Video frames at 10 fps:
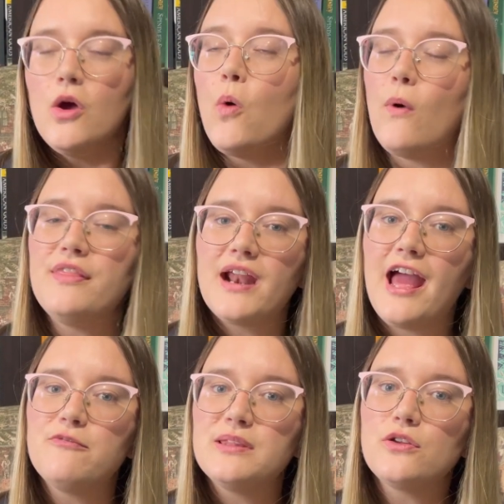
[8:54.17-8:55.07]
One that I
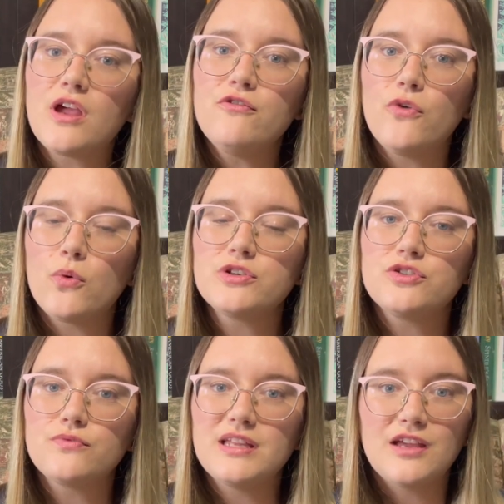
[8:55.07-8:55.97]
have been looking forward to
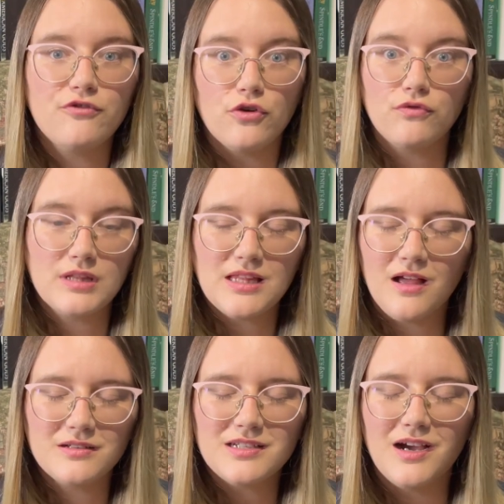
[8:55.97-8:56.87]
reading for a really
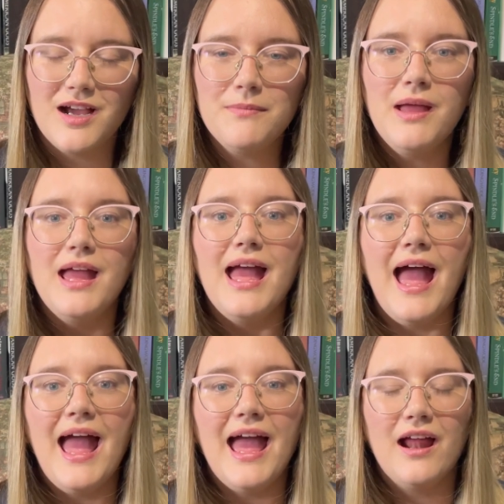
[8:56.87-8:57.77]
long time.
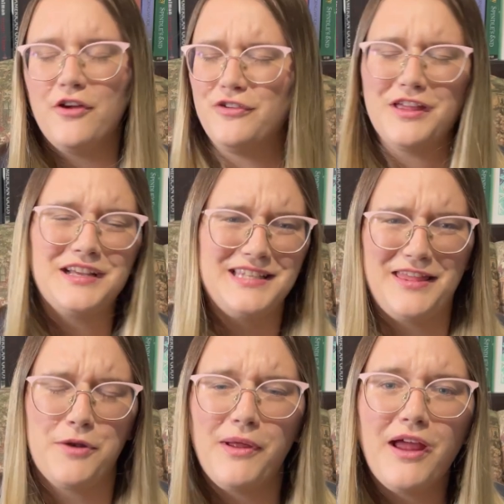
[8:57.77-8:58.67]
And I feel like I say
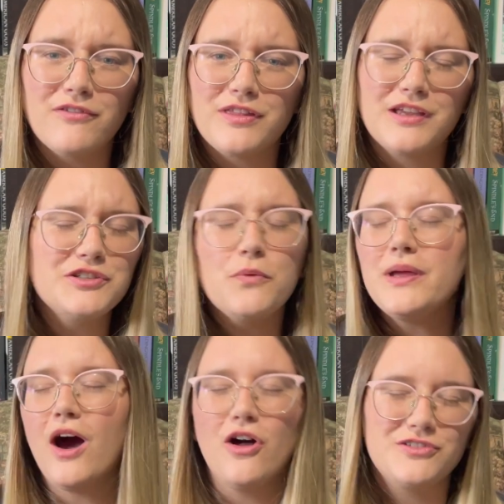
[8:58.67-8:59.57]
that about everything. Don't we
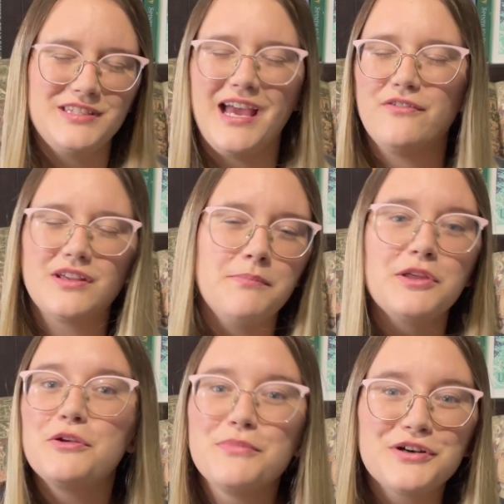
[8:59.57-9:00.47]
all just have like a
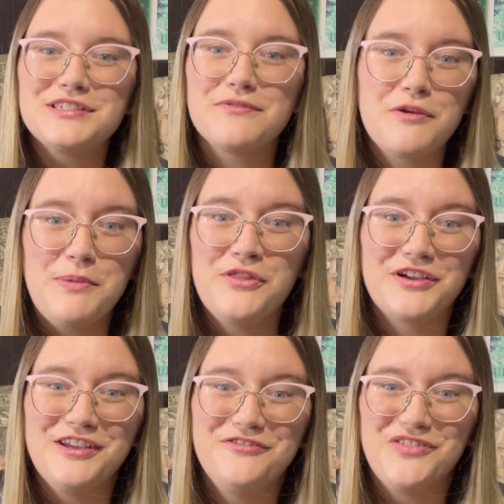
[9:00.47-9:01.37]
million books that we've been
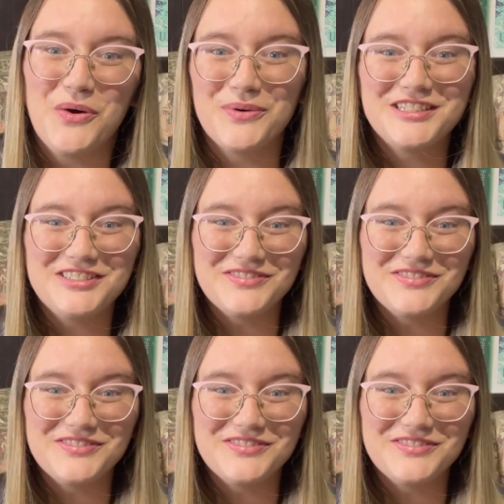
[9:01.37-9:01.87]
looking forward to